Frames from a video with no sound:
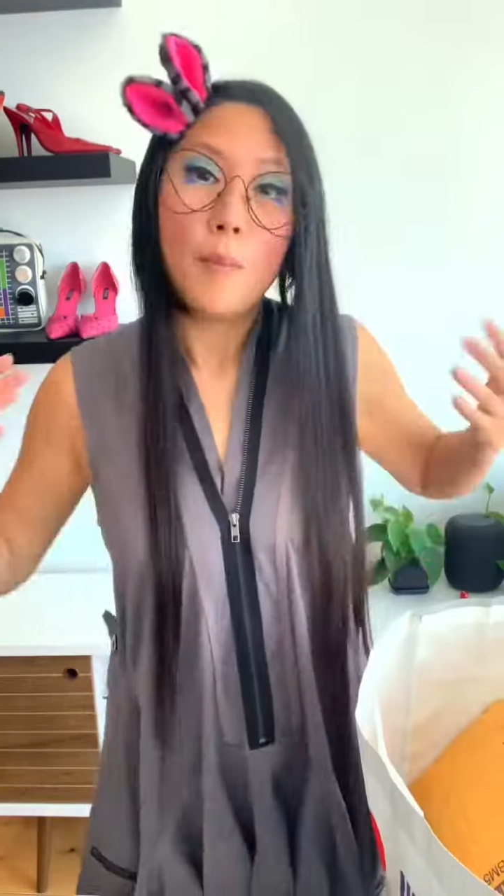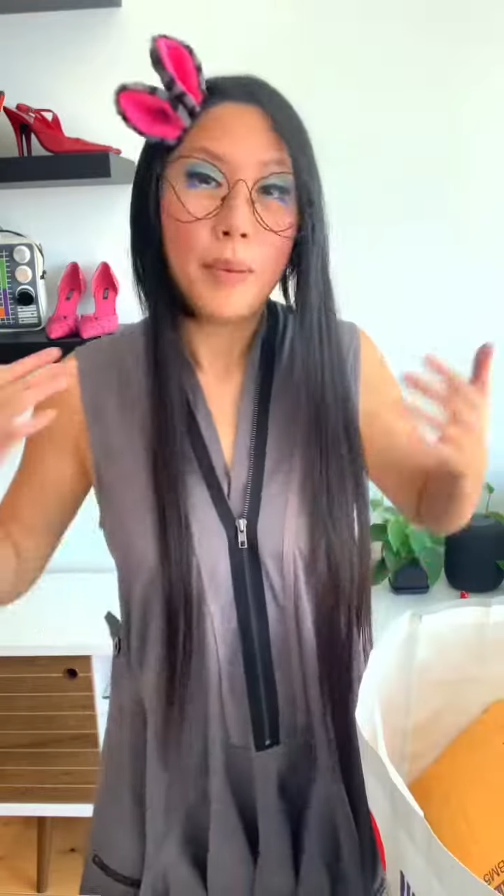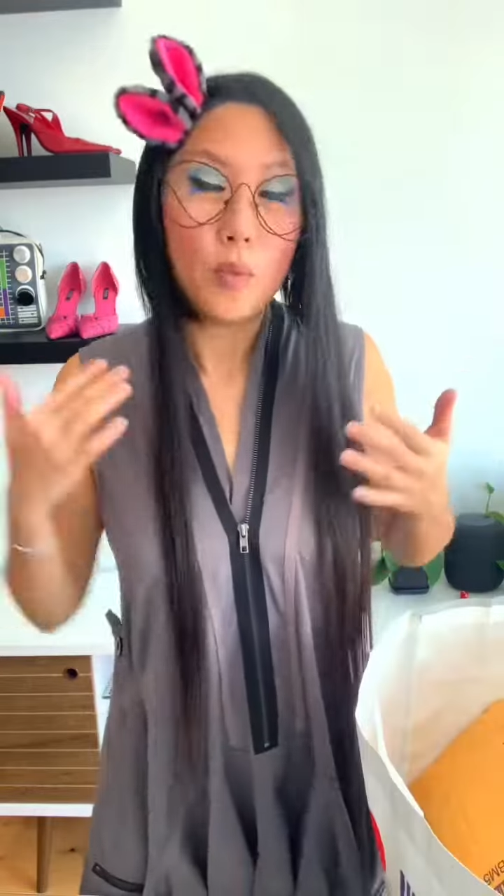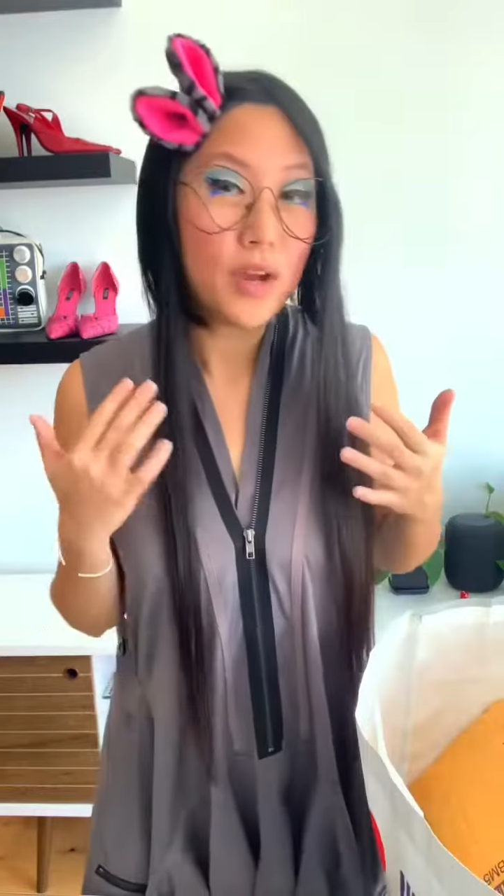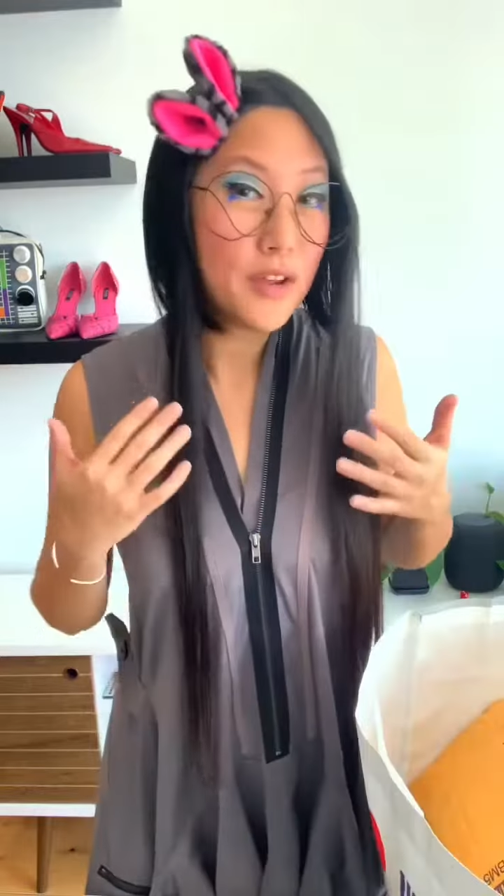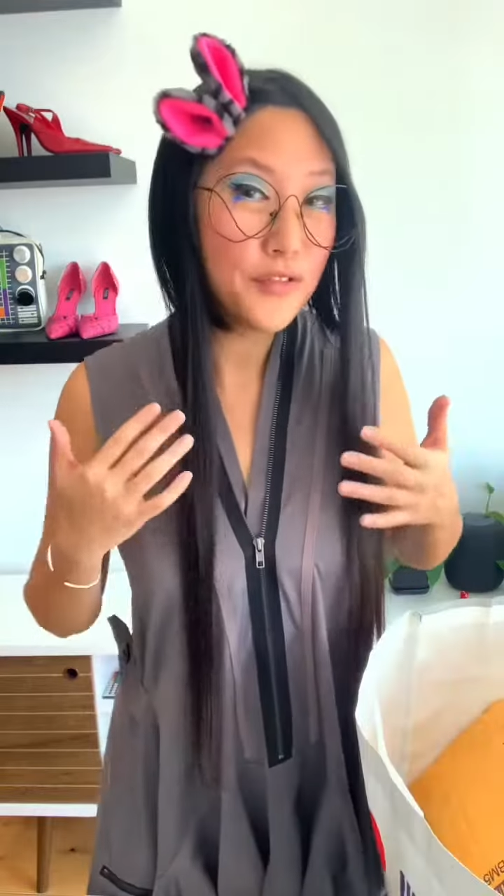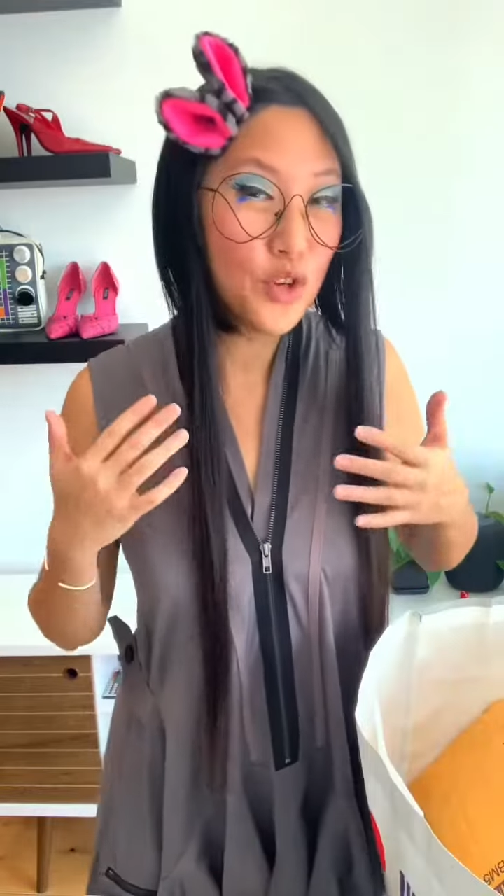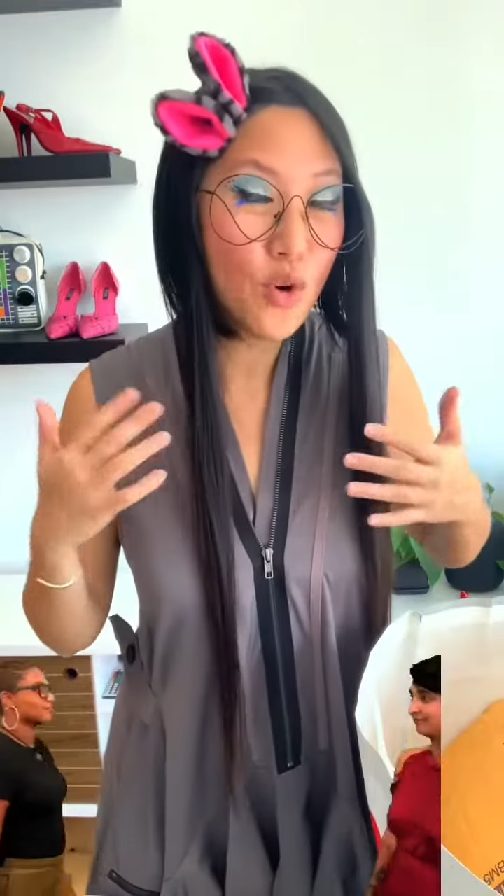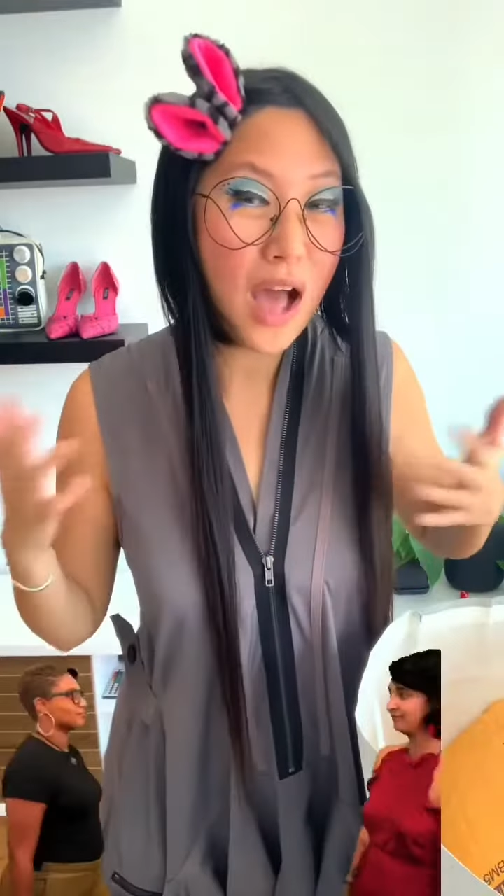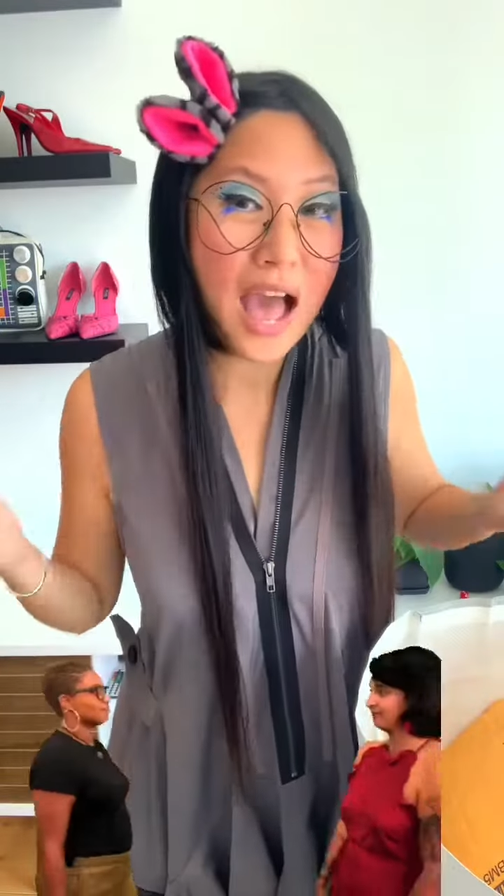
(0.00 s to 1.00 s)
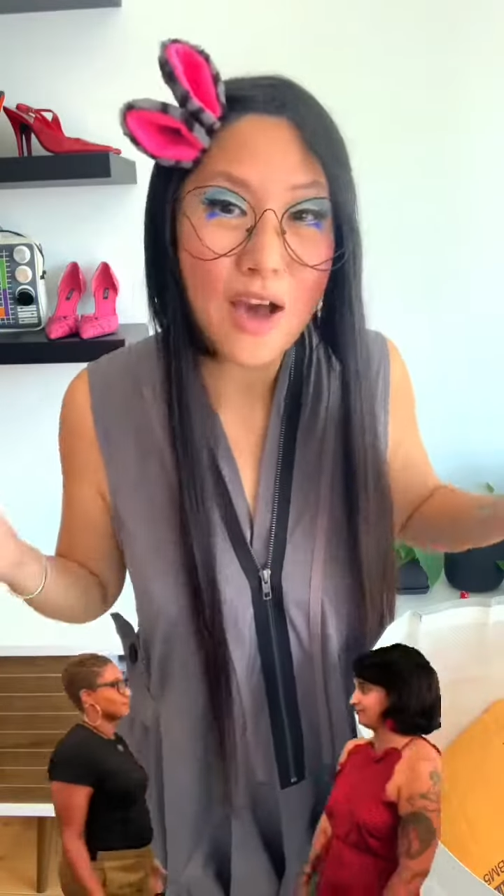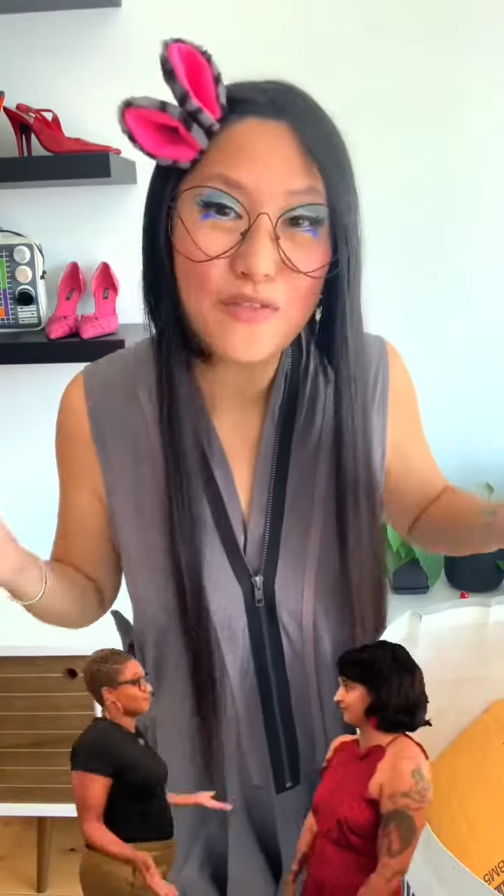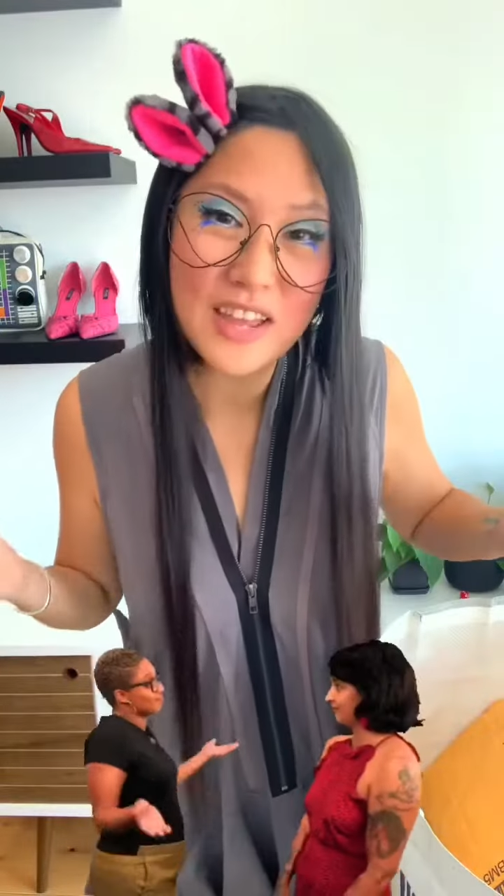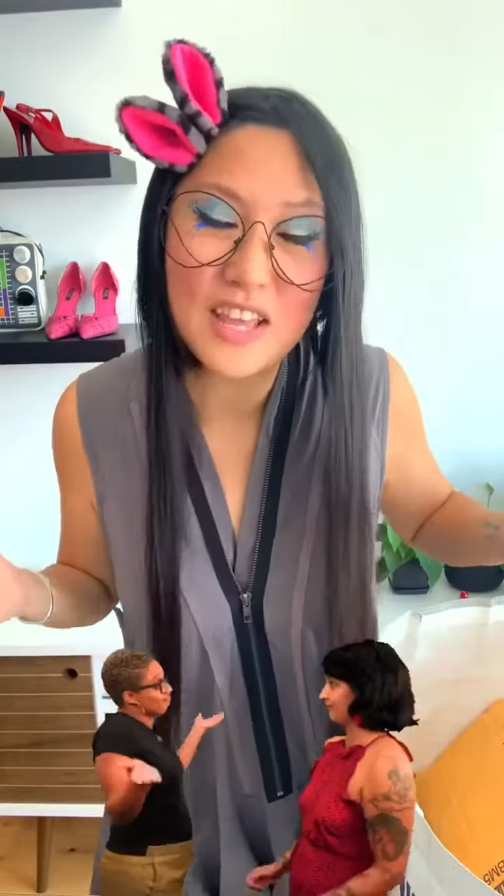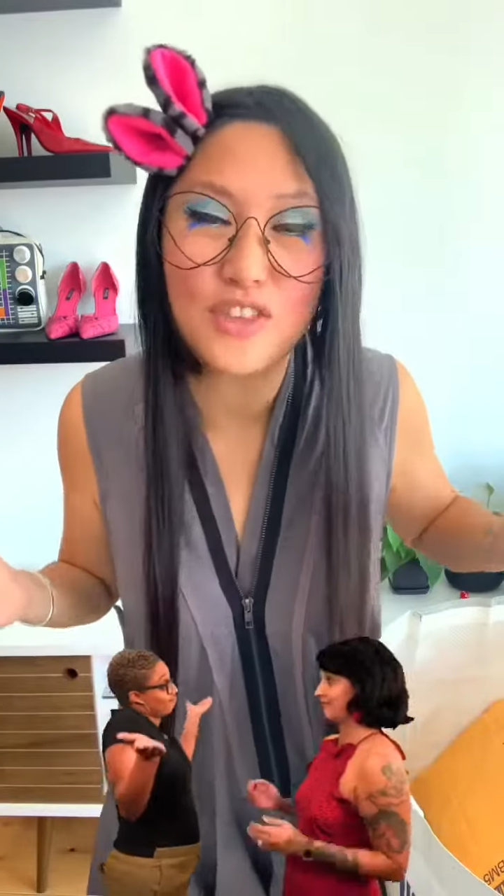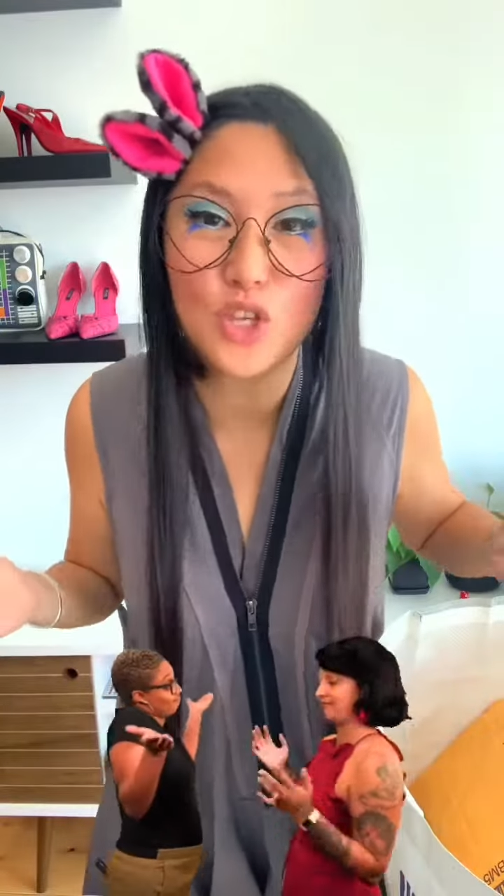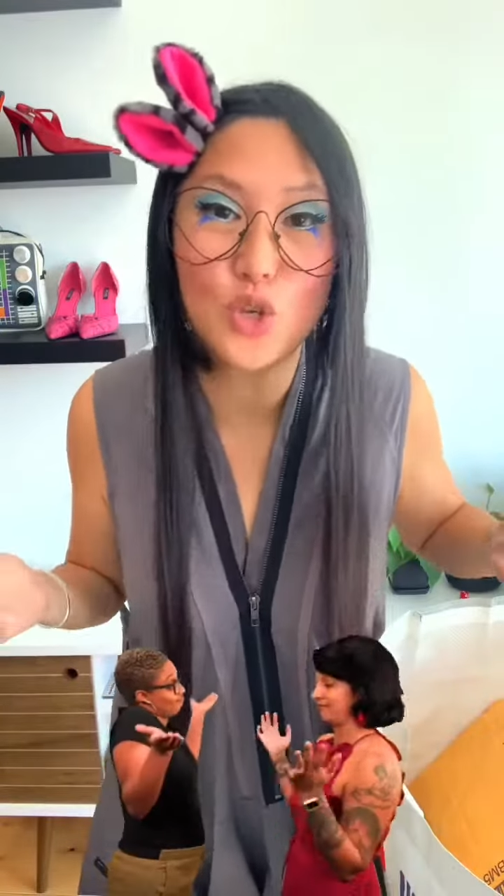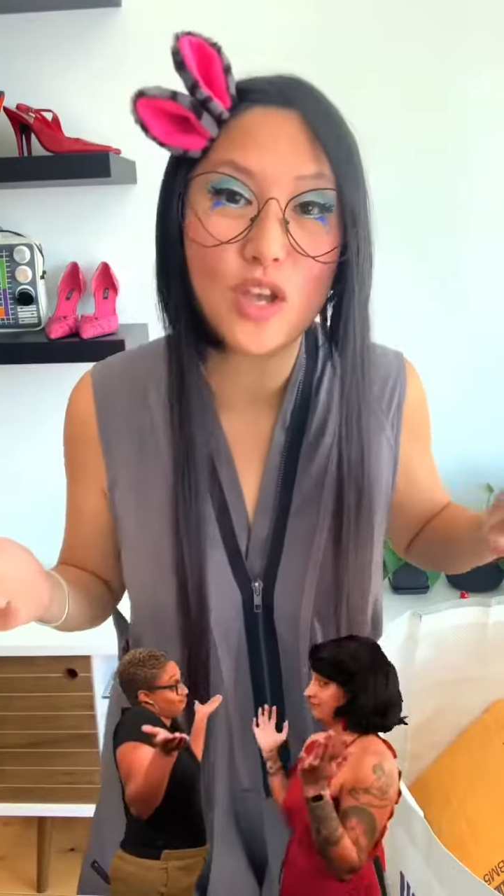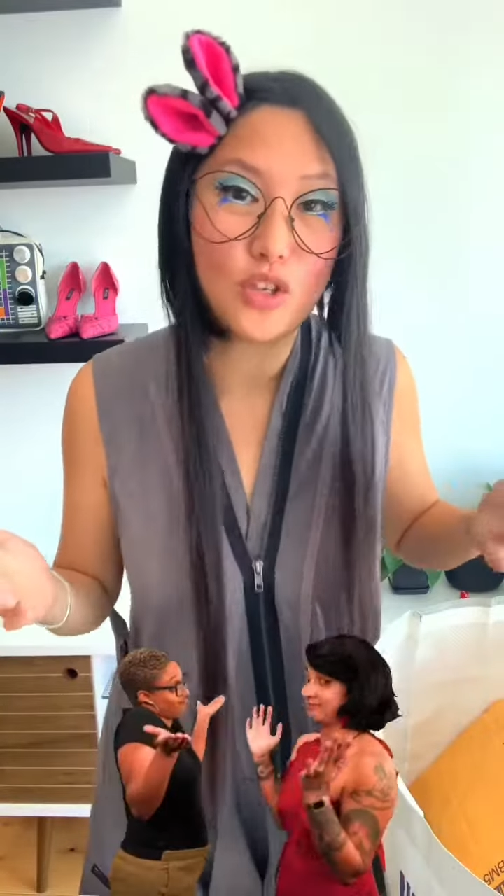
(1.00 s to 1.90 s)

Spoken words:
But what if you don't have anything you can